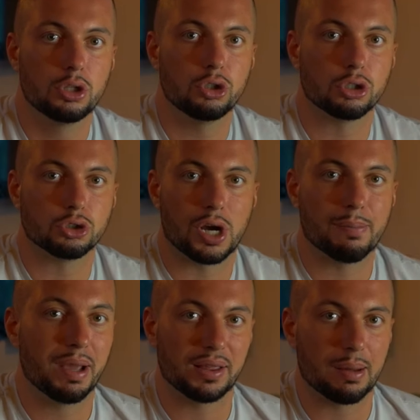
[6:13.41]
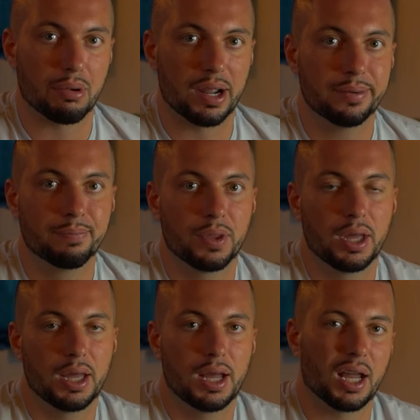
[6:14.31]
You can try and pick their brain,
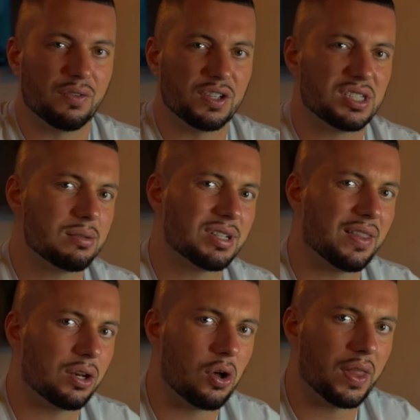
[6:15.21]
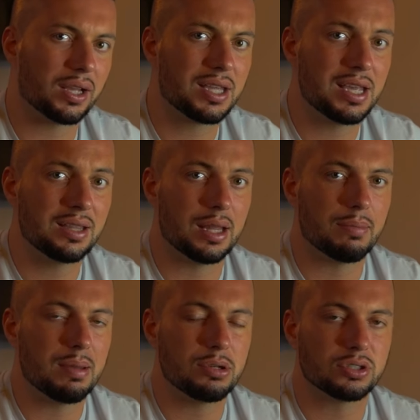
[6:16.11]
and if it seems like they're not that keen, then
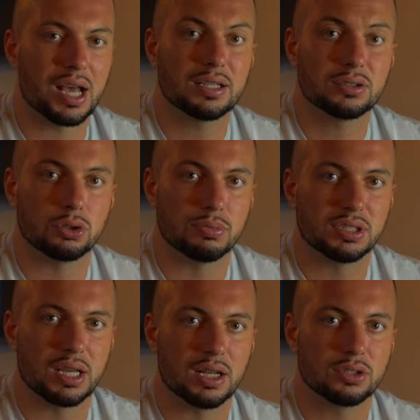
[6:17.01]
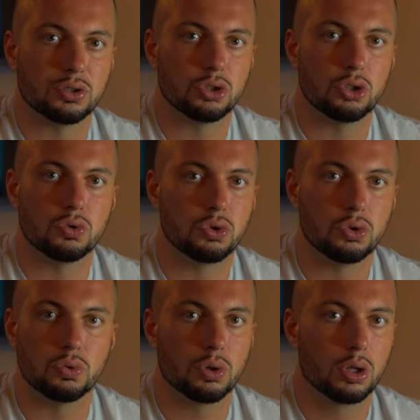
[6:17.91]
maybe just ask them and say, listen, do
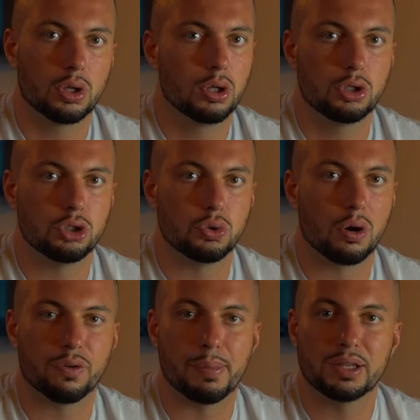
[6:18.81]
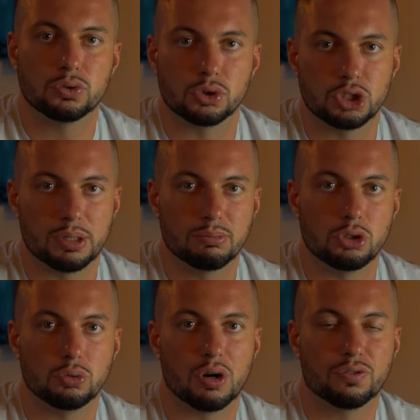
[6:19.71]
you offer mentorship? Do
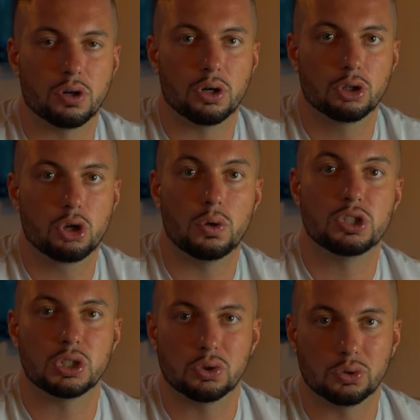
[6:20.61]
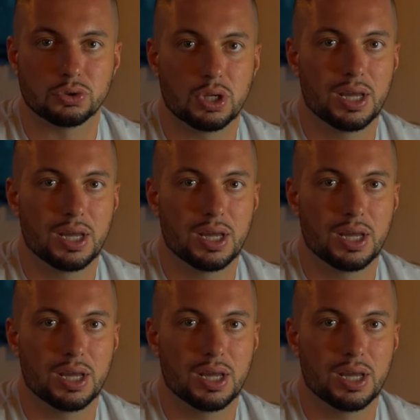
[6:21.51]
you offer coaching calls?